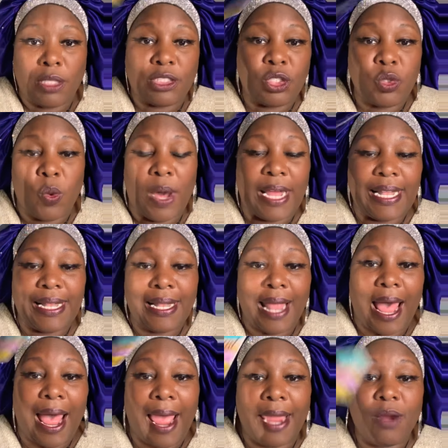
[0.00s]
to
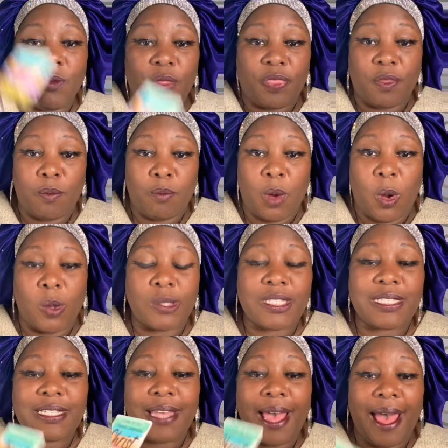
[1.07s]
align with the
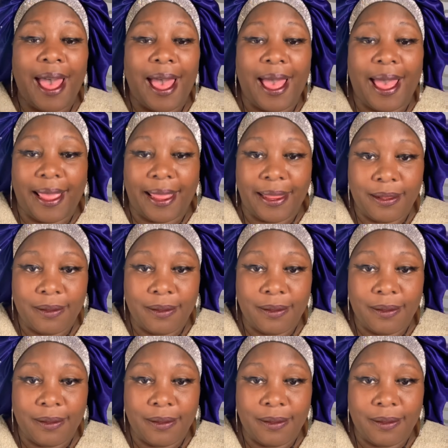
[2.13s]
Most High.